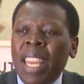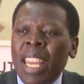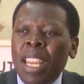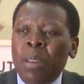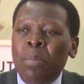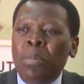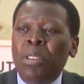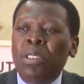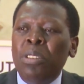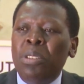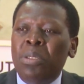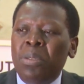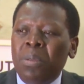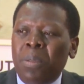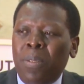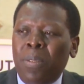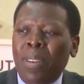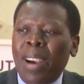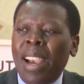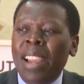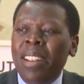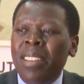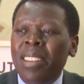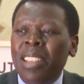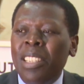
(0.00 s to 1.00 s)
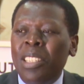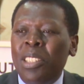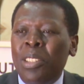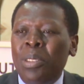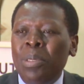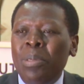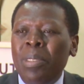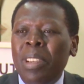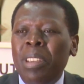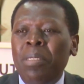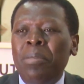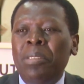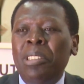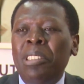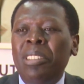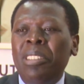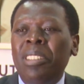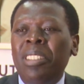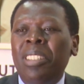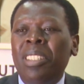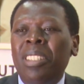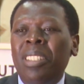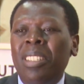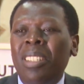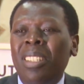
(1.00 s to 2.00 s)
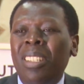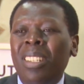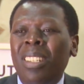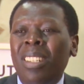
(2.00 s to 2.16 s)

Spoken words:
able to fight the two evils